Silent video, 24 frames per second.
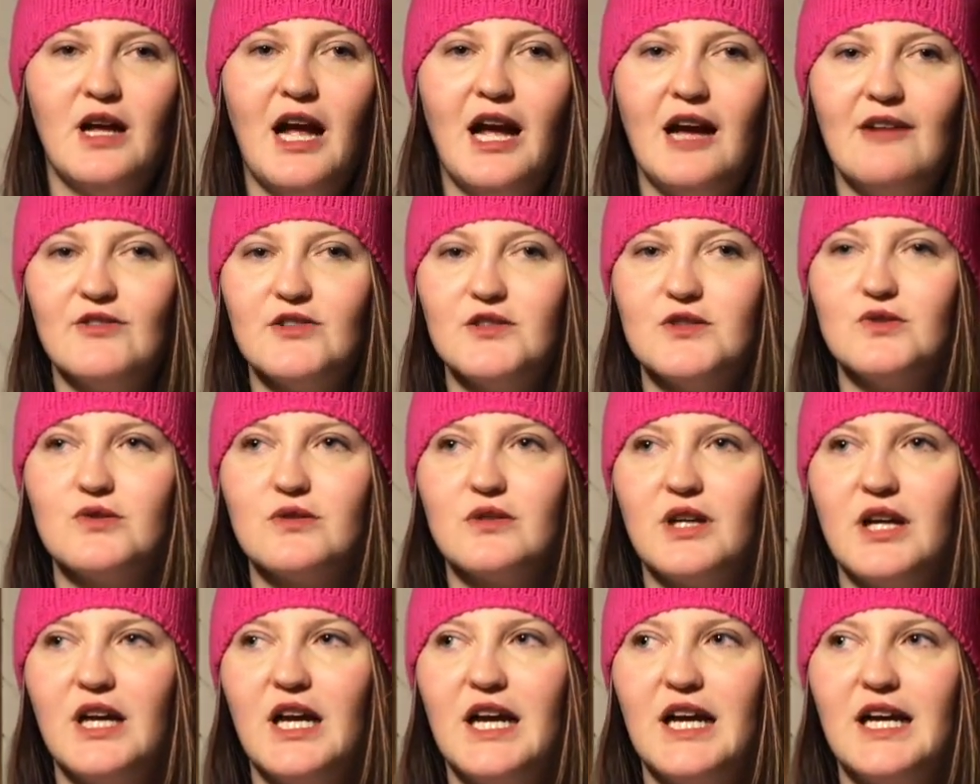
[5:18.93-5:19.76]
have a
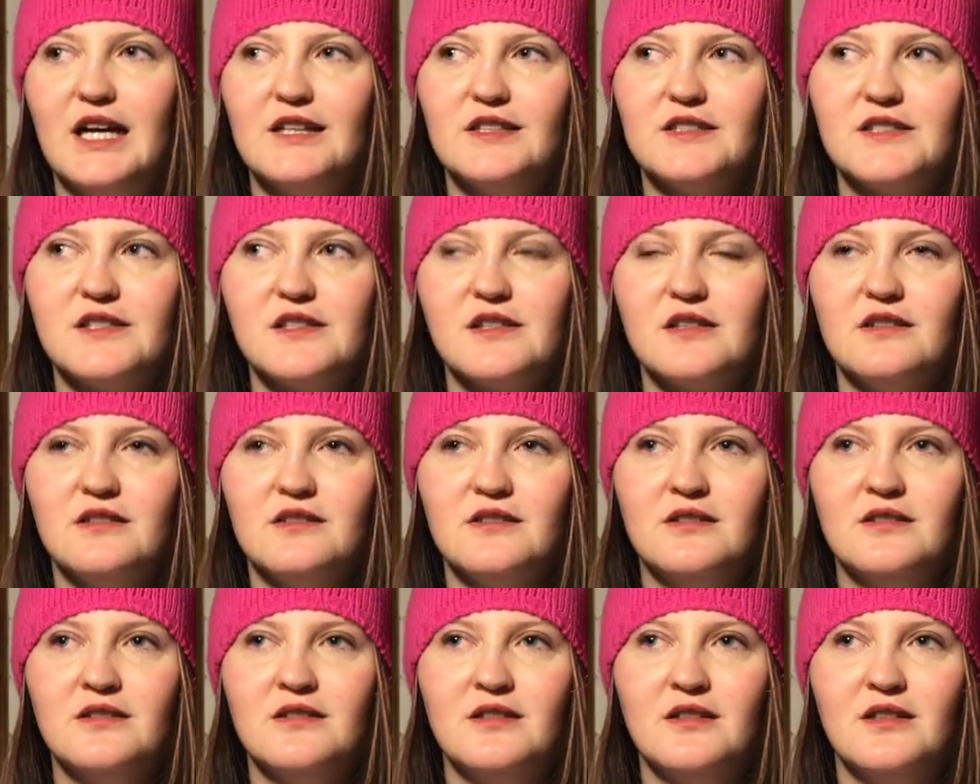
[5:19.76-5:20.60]
look at
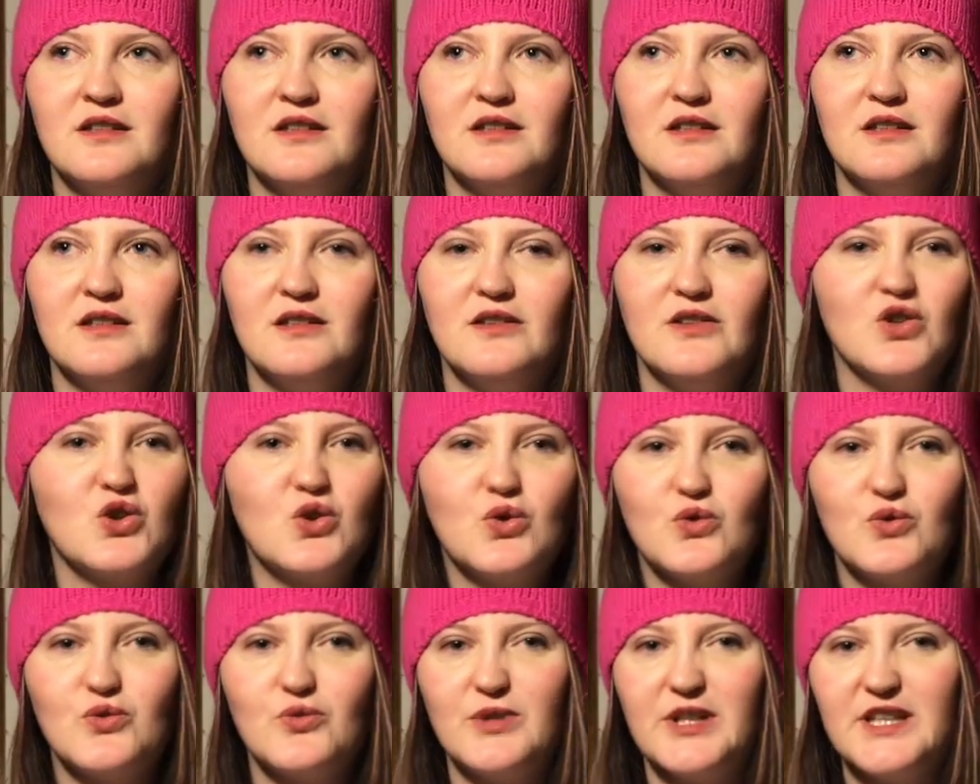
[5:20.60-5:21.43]
the
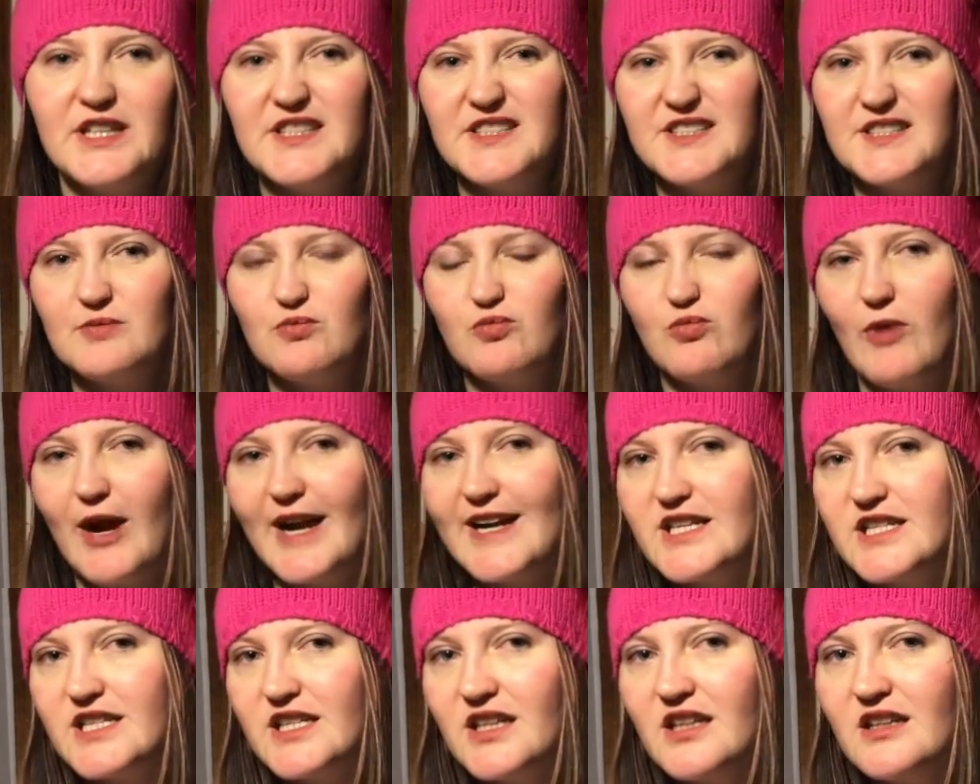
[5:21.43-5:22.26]
Goodreads
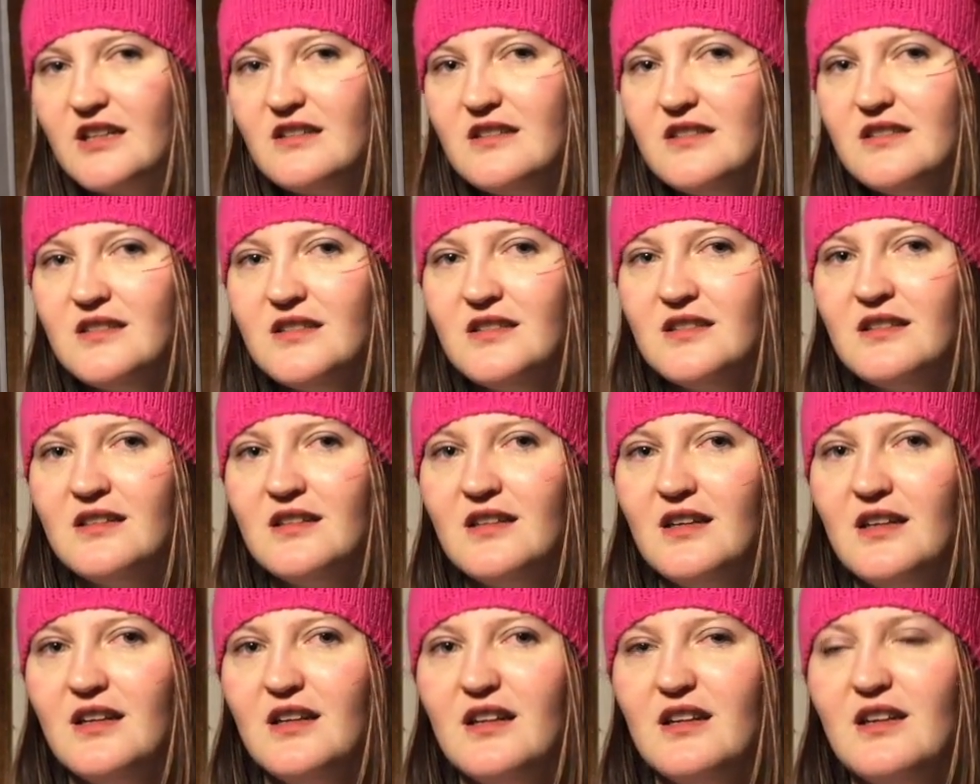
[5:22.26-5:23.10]
rating,
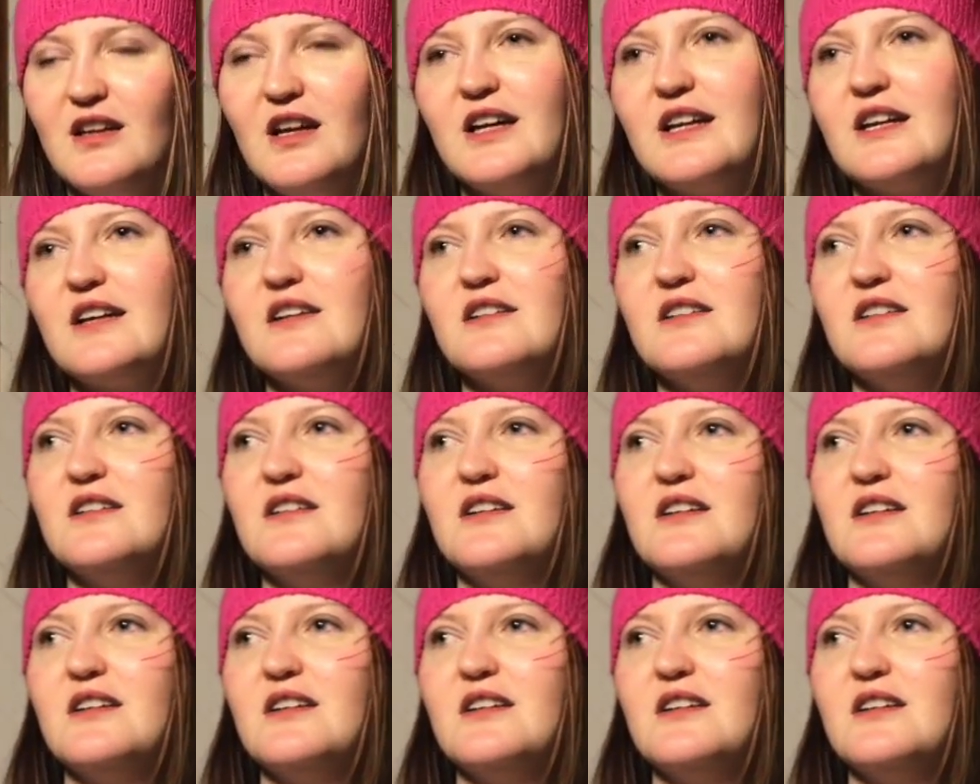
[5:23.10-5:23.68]
like